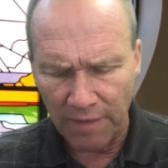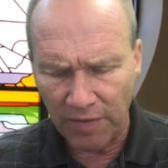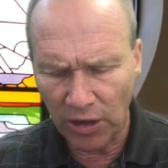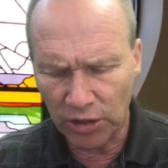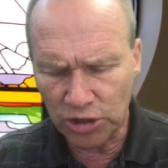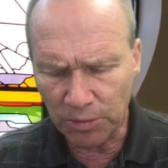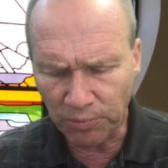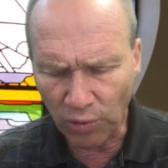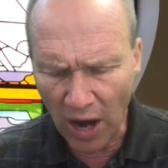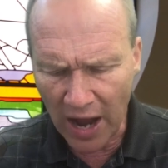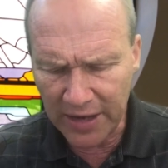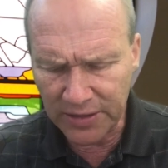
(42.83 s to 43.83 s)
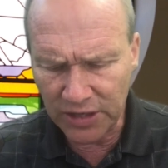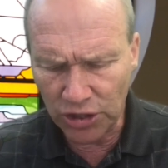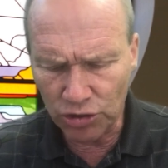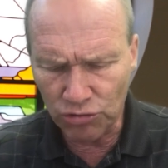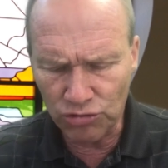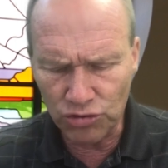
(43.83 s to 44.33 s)
They are surprised
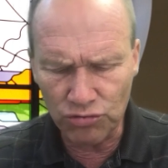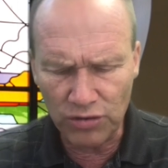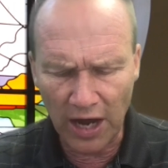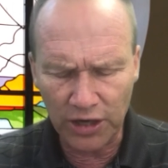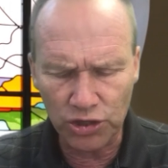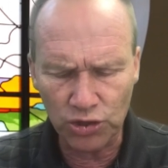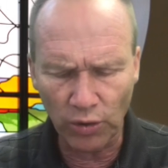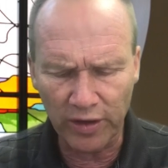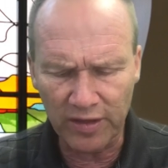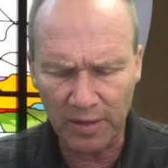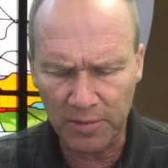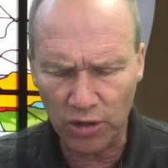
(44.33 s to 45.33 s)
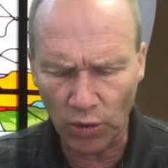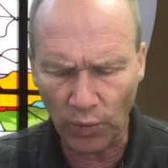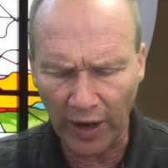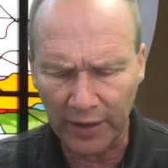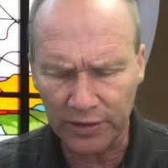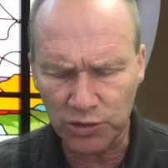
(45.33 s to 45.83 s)
that you do not join them in their
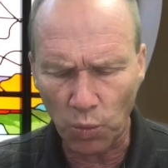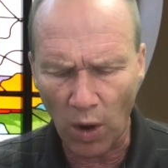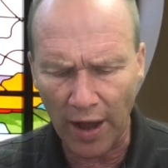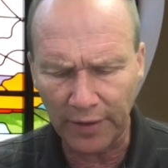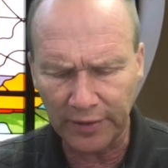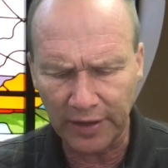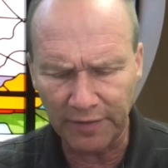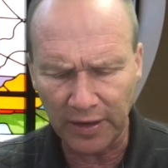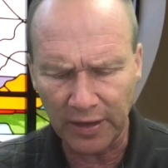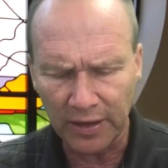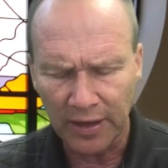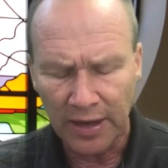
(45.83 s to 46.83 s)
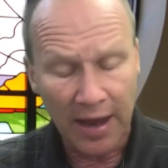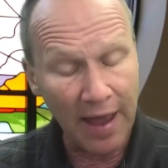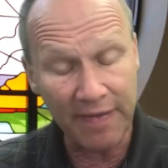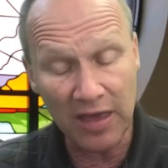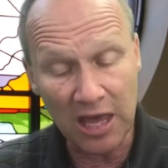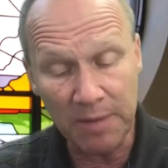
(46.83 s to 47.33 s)
reckless, wild living,
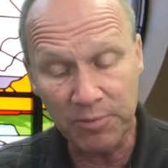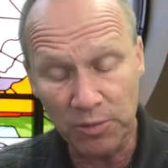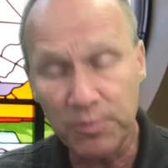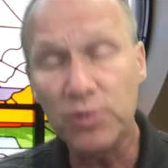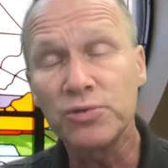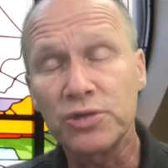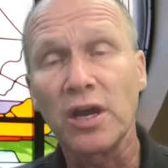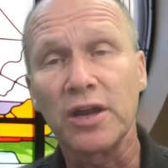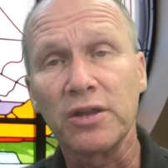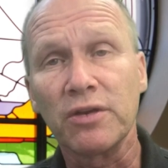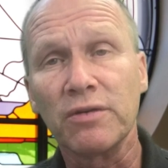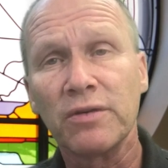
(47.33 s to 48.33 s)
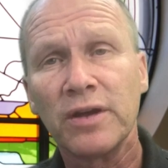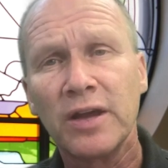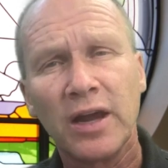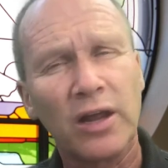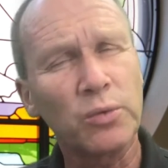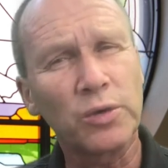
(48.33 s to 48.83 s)
and they heap abuse on you.
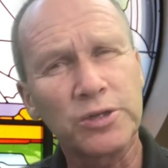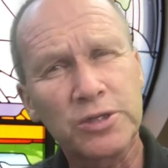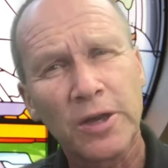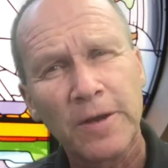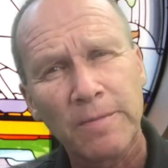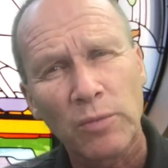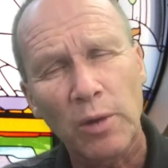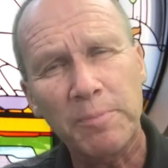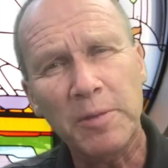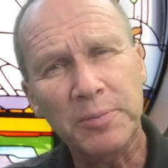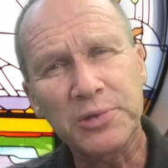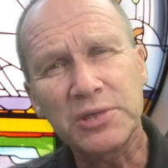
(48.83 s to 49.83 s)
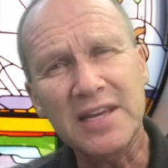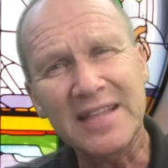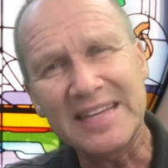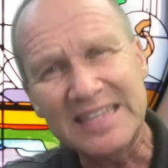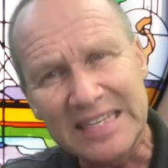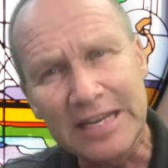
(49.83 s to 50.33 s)
In other words, when people see
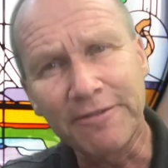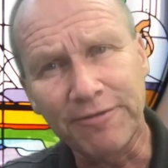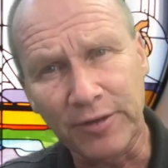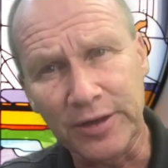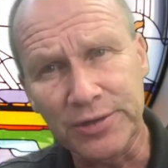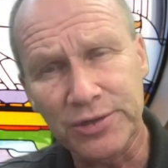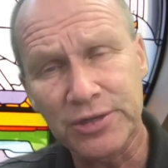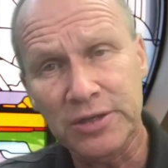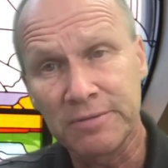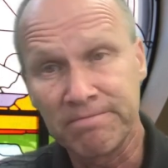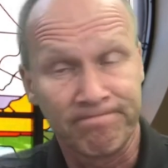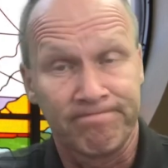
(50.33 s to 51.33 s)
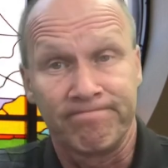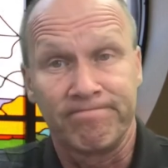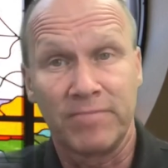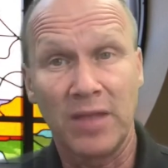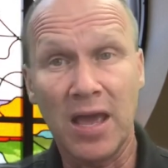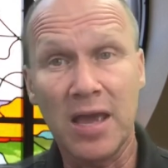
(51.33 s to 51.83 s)
the difference,
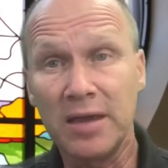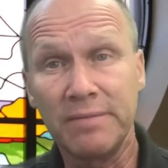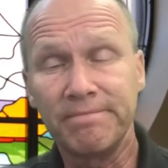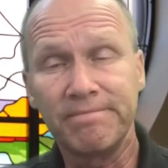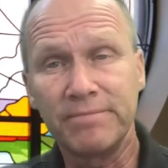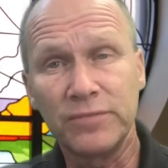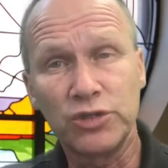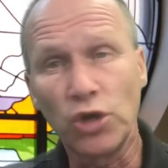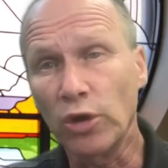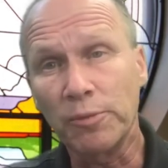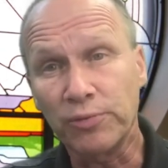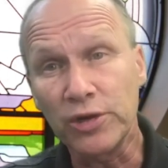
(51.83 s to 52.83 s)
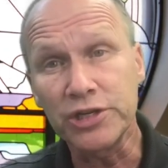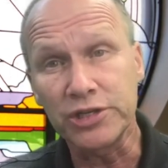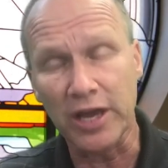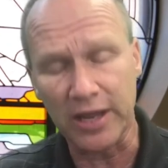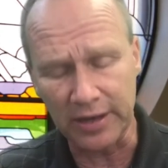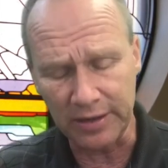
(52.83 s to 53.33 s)
they don't
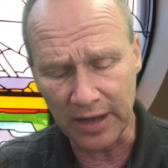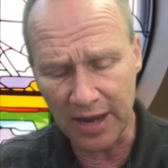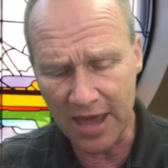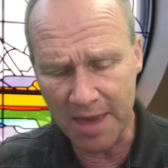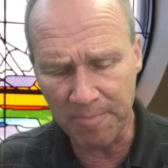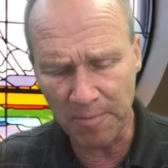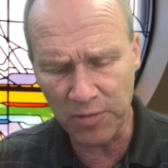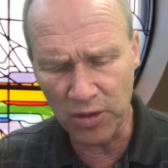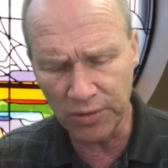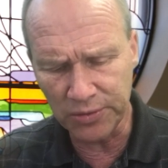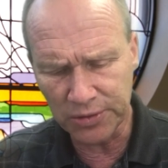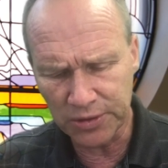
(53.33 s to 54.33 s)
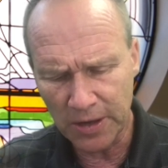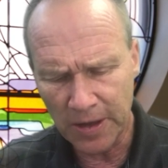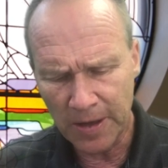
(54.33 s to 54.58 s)
appreciate it and heap abuse.